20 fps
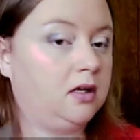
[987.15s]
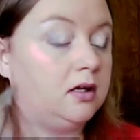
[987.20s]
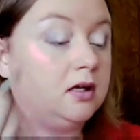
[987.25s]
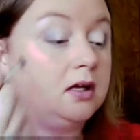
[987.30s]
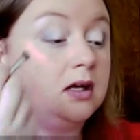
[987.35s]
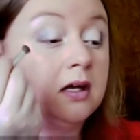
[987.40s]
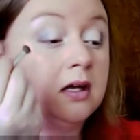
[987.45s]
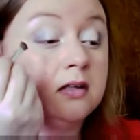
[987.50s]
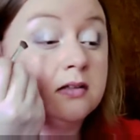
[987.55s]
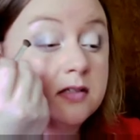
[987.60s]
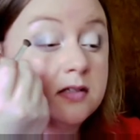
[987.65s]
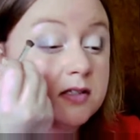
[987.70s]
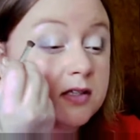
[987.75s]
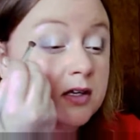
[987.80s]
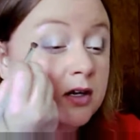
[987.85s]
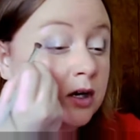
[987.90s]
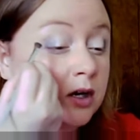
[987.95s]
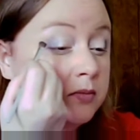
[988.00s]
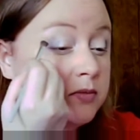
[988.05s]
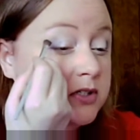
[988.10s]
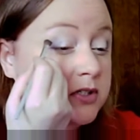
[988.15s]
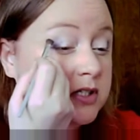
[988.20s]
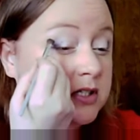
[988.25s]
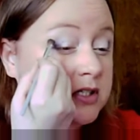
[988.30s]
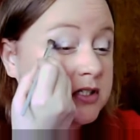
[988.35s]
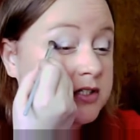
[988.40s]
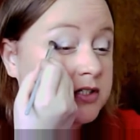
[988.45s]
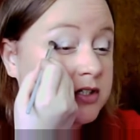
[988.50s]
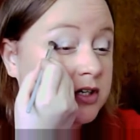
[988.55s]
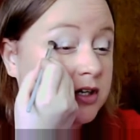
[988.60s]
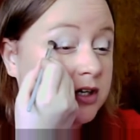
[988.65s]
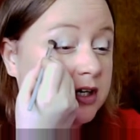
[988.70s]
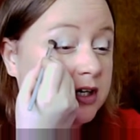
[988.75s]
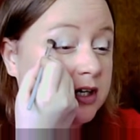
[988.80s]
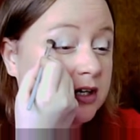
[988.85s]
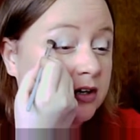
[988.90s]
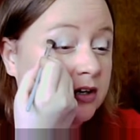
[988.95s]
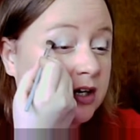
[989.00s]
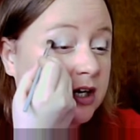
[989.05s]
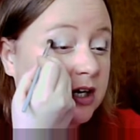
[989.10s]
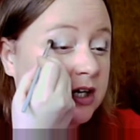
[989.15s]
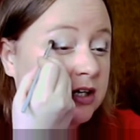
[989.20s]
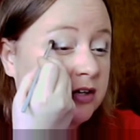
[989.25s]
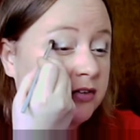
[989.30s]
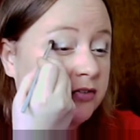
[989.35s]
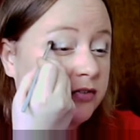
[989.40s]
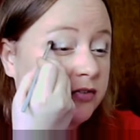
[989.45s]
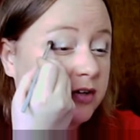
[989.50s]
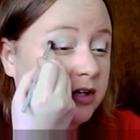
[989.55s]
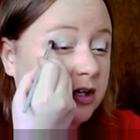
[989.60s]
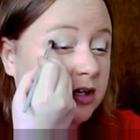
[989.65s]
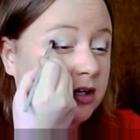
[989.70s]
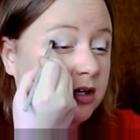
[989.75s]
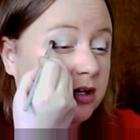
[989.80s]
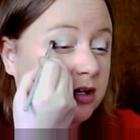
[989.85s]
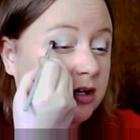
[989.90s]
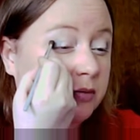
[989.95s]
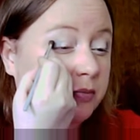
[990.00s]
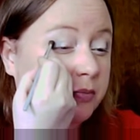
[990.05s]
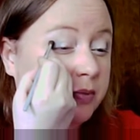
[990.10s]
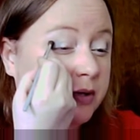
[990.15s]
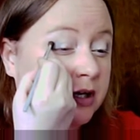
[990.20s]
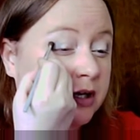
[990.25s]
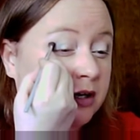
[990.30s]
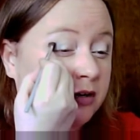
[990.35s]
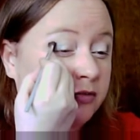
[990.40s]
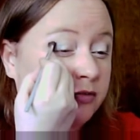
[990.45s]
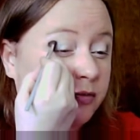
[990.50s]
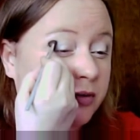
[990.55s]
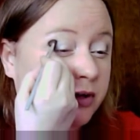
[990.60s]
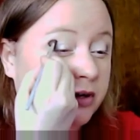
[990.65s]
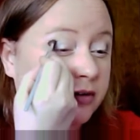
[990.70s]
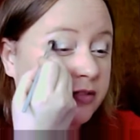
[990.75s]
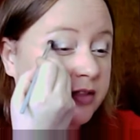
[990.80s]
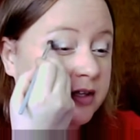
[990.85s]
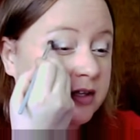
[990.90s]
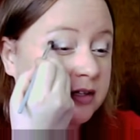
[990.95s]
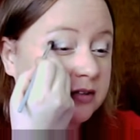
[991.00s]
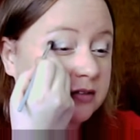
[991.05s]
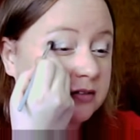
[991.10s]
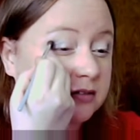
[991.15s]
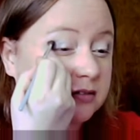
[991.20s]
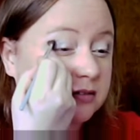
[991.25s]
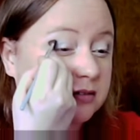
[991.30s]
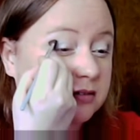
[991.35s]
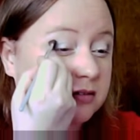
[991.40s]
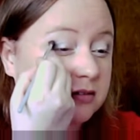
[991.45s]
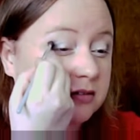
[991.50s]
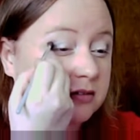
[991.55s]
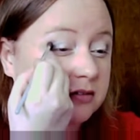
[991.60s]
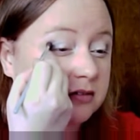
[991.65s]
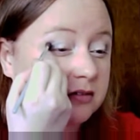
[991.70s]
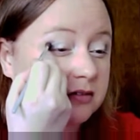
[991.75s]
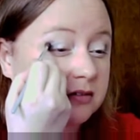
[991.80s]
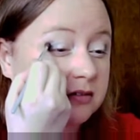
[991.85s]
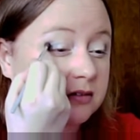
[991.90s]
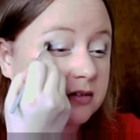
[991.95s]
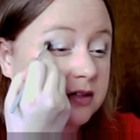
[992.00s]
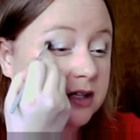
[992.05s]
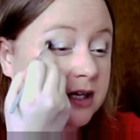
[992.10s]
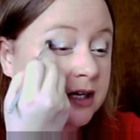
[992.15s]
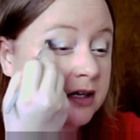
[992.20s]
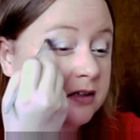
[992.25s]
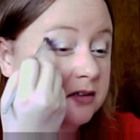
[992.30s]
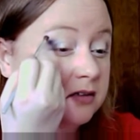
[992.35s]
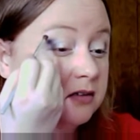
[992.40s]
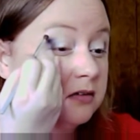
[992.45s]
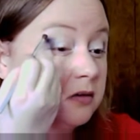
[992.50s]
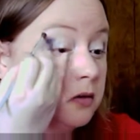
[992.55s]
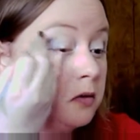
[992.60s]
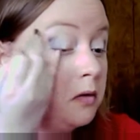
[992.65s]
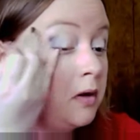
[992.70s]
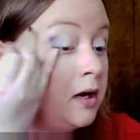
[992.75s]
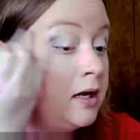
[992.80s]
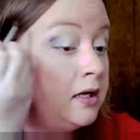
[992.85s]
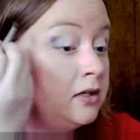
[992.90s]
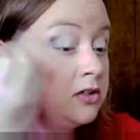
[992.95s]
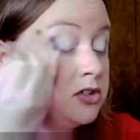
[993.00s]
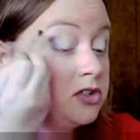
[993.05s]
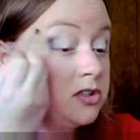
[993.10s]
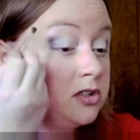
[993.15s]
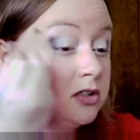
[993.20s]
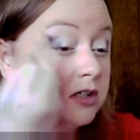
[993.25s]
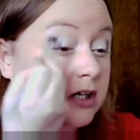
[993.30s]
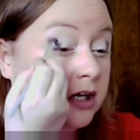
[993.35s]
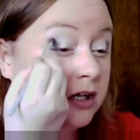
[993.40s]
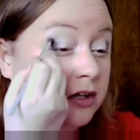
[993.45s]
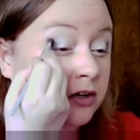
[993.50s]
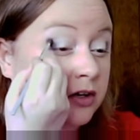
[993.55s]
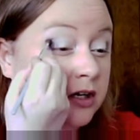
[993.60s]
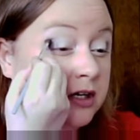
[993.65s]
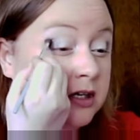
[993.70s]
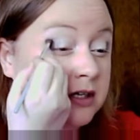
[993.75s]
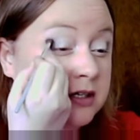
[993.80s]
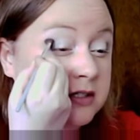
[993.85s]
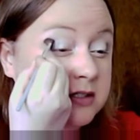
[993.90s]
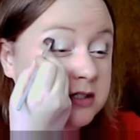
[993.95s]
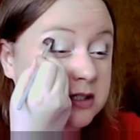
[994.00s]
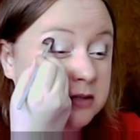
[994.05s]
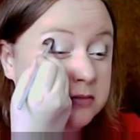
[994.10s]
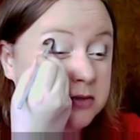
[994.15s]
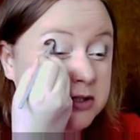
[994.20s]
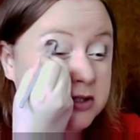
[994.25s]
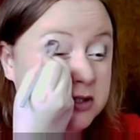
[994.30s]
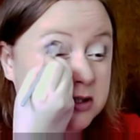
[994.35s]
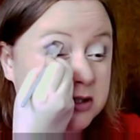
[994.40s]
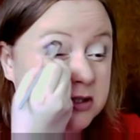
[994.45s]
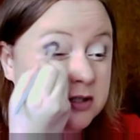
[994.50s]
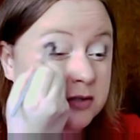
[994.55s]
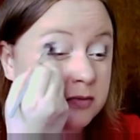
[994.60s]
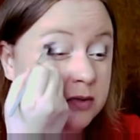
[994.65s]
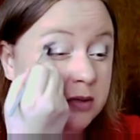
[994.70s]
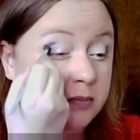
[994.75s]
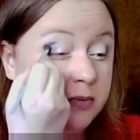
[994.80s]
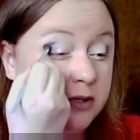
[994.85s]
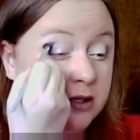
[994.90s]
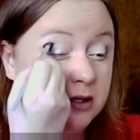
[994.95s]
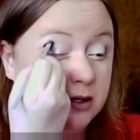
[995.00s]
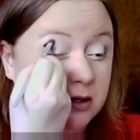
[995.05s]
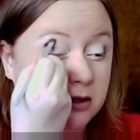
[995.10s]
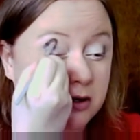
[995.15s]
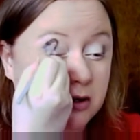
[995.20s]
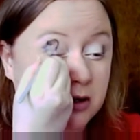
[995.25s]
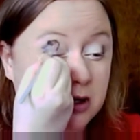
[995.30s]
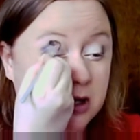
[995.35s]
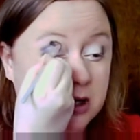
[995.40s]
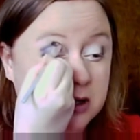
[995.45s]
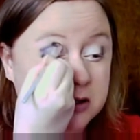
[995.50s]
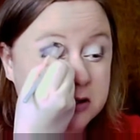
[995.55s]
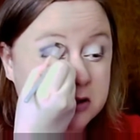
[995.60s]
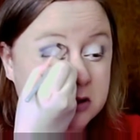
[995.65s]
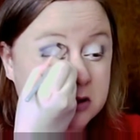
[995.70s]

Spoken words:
And so I'm just going to start here kind of above where that grayish color is, and I'm just going to sweep it across